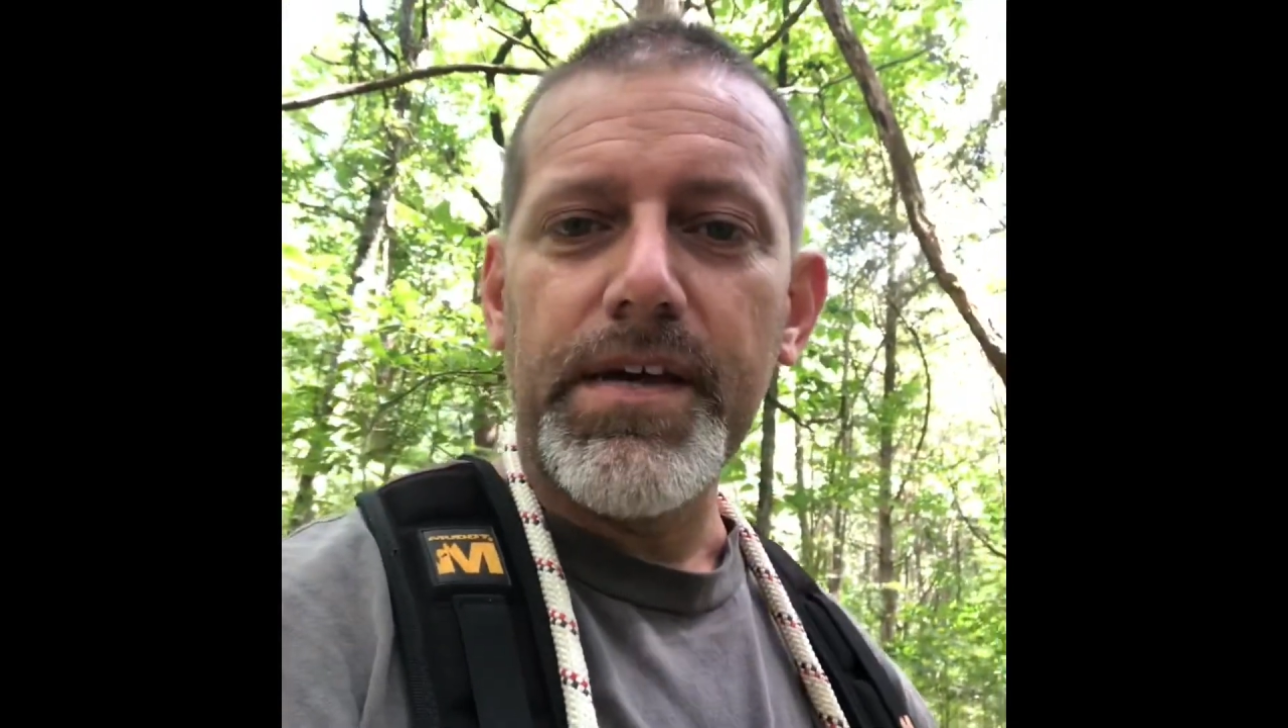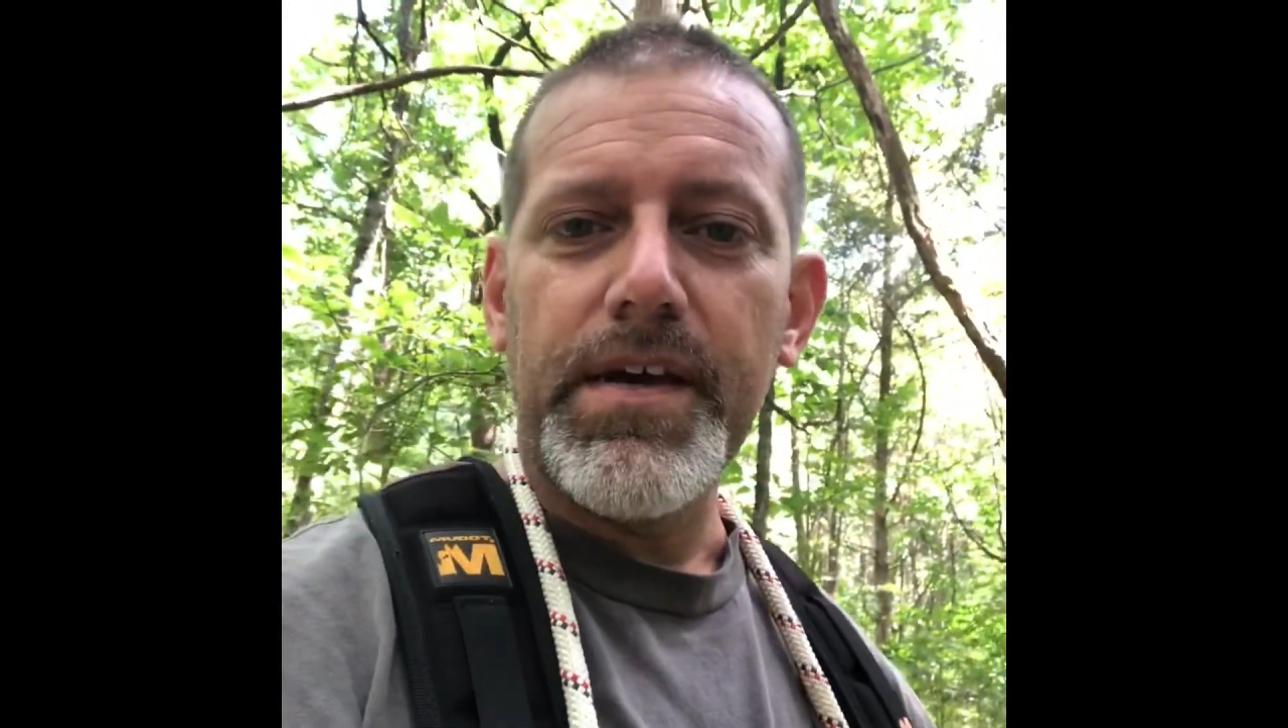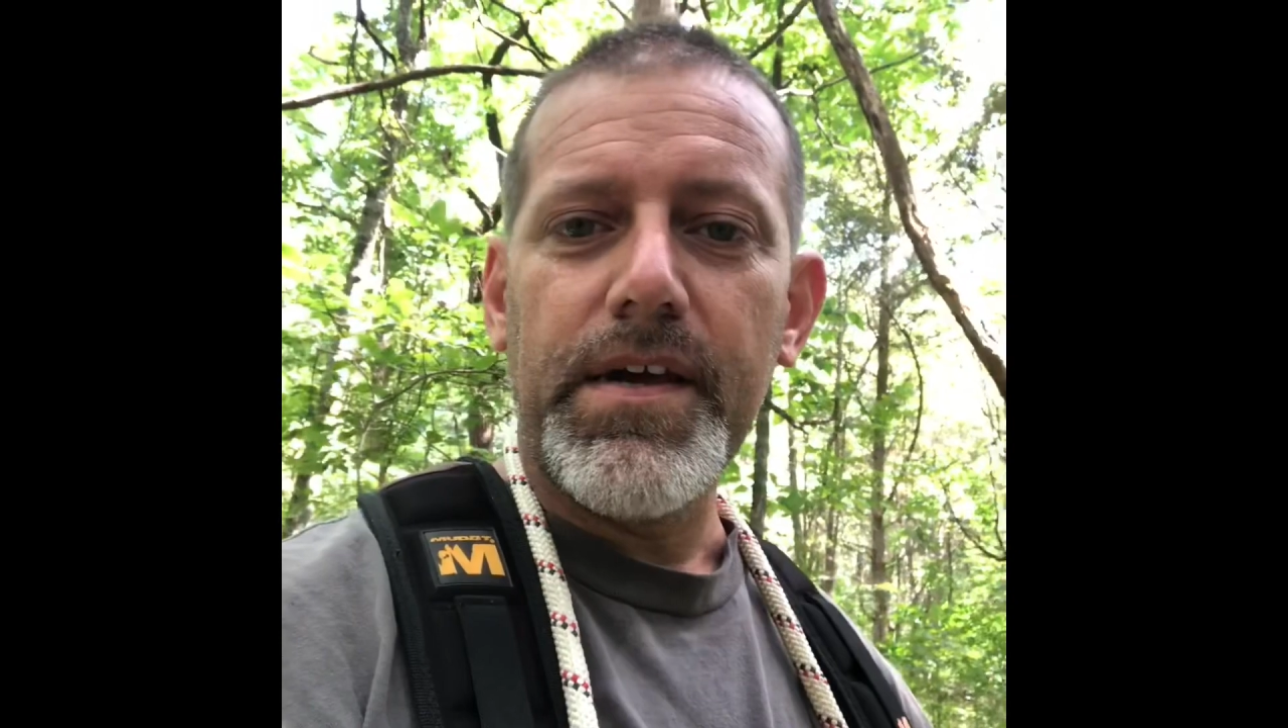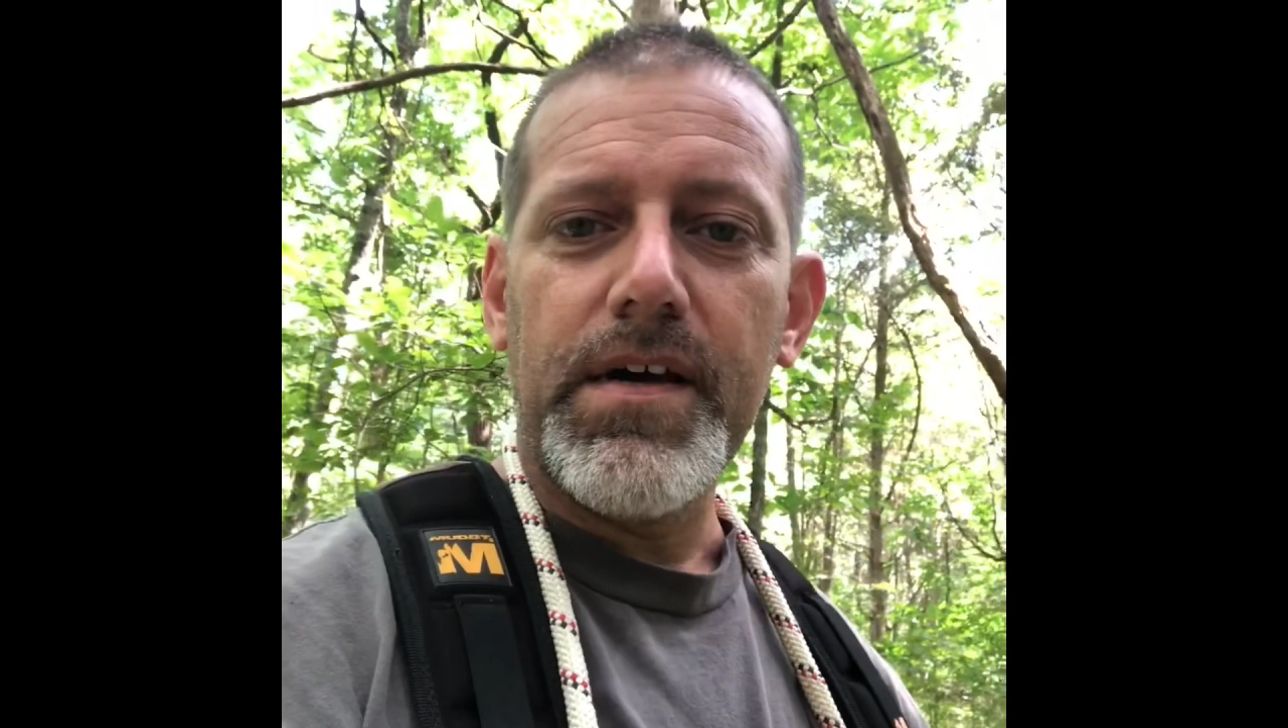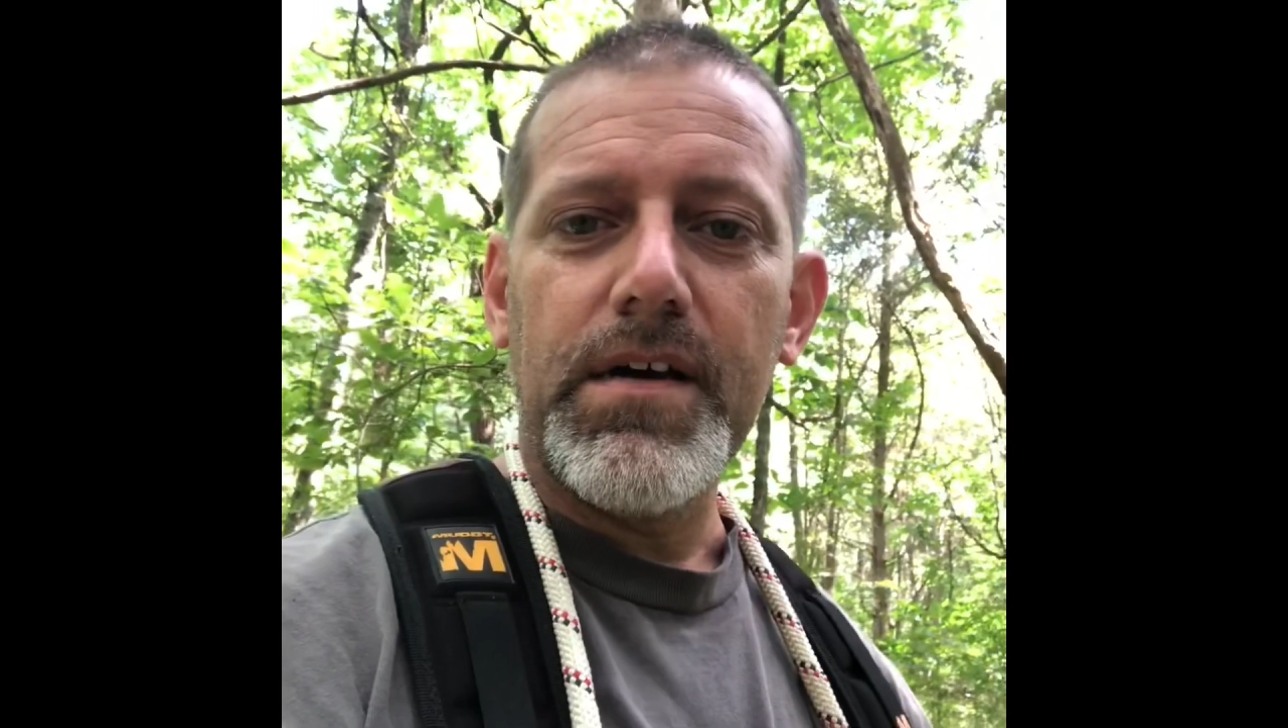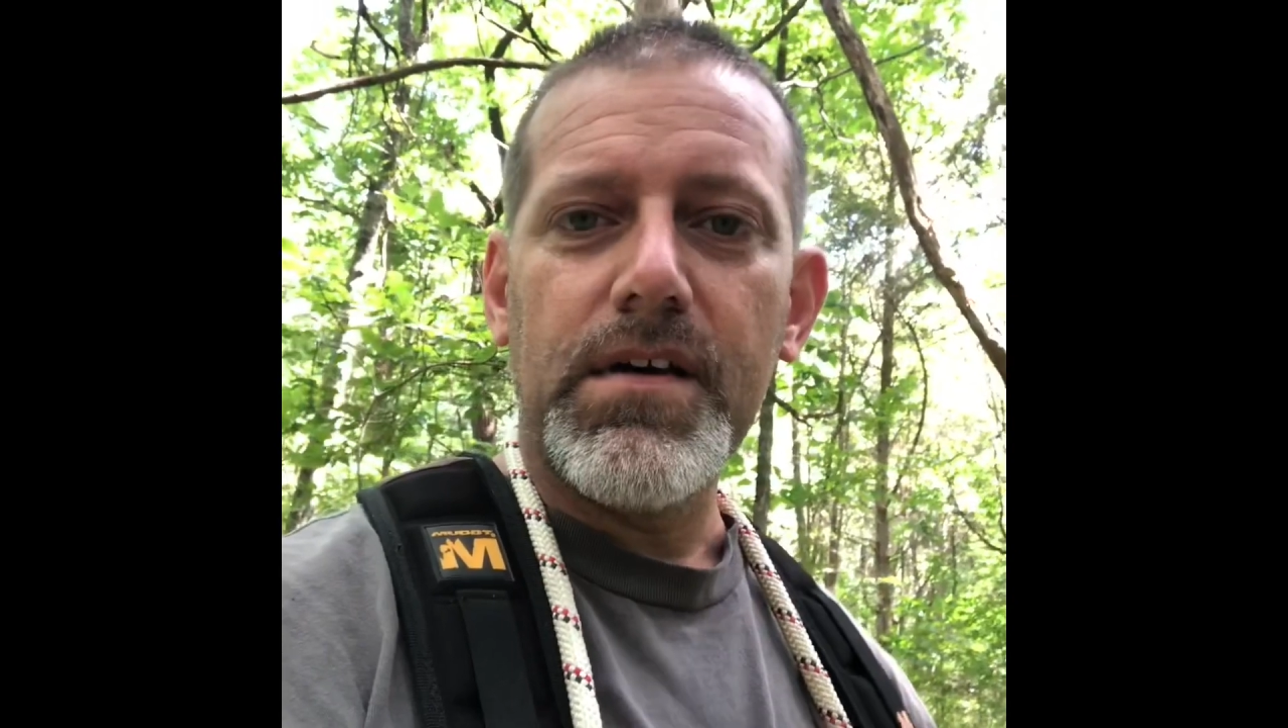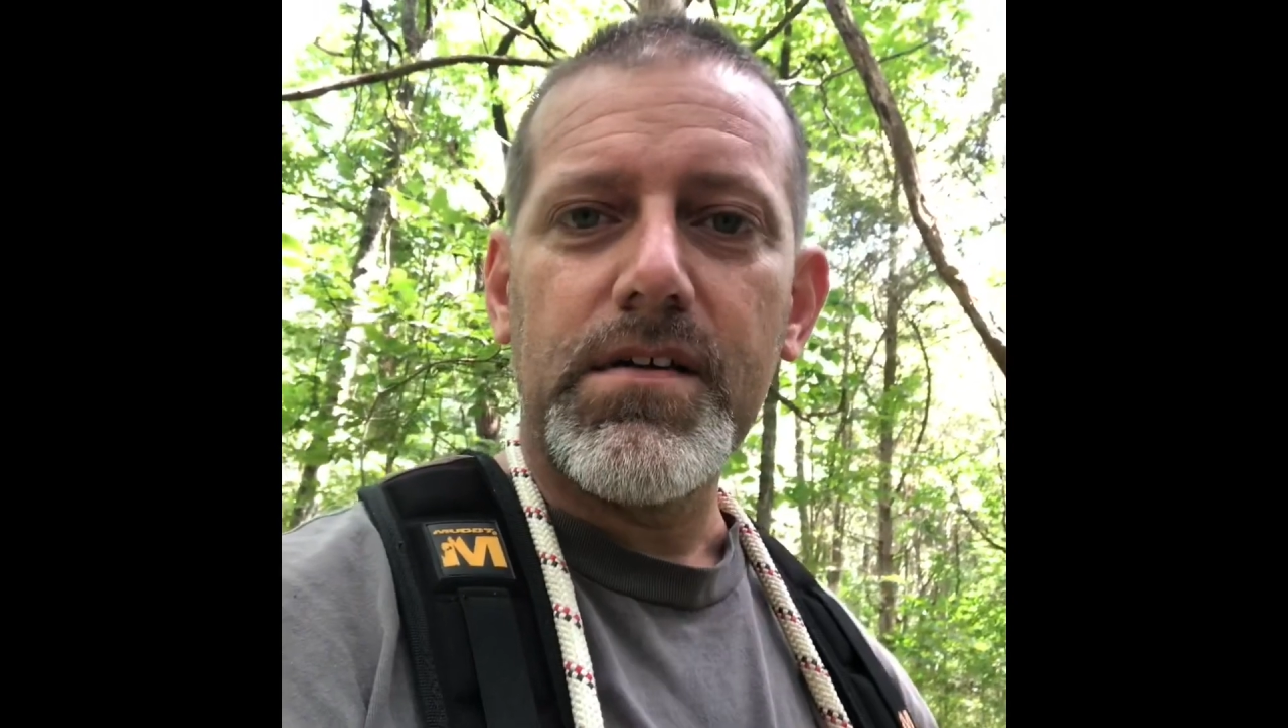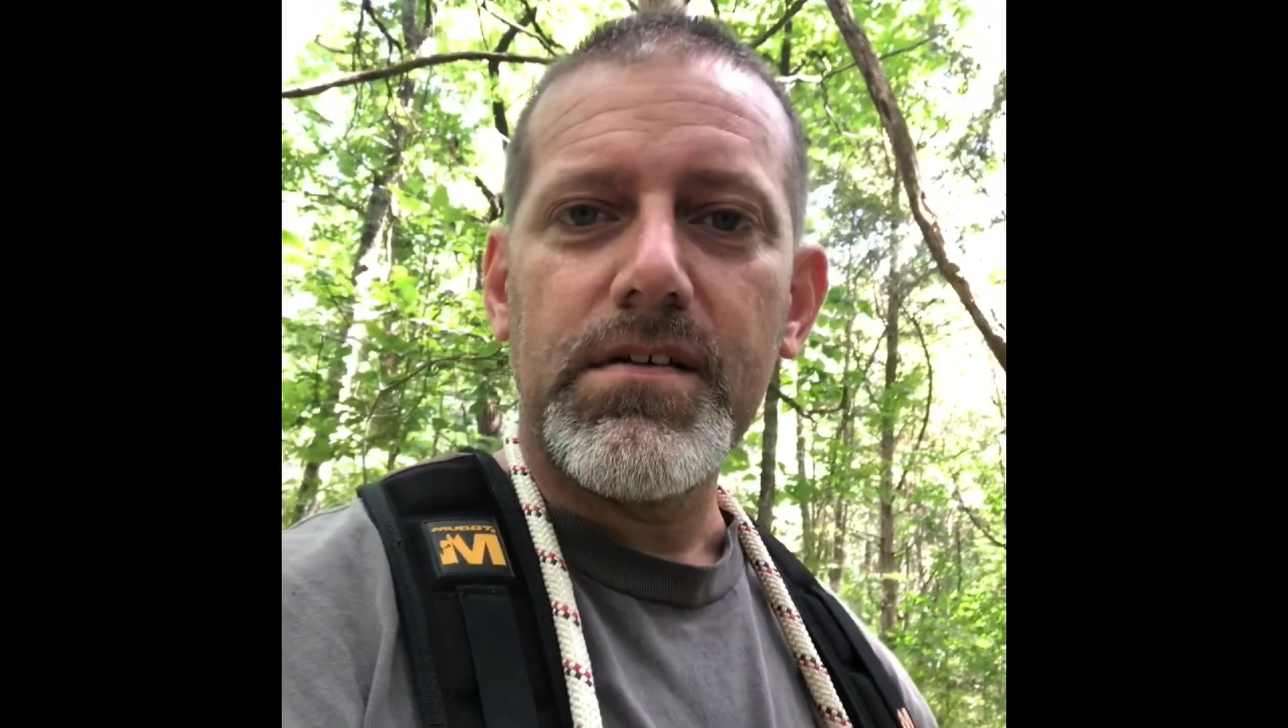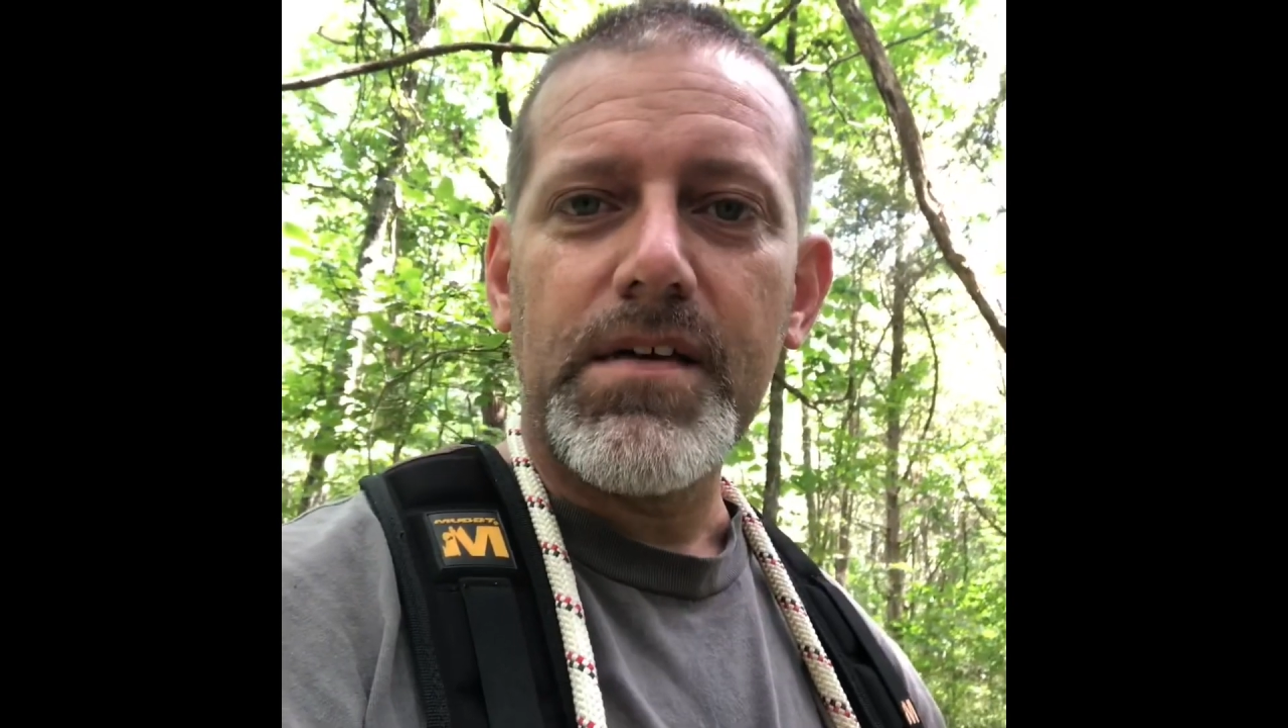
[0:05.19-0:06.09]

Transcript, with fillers: a uh,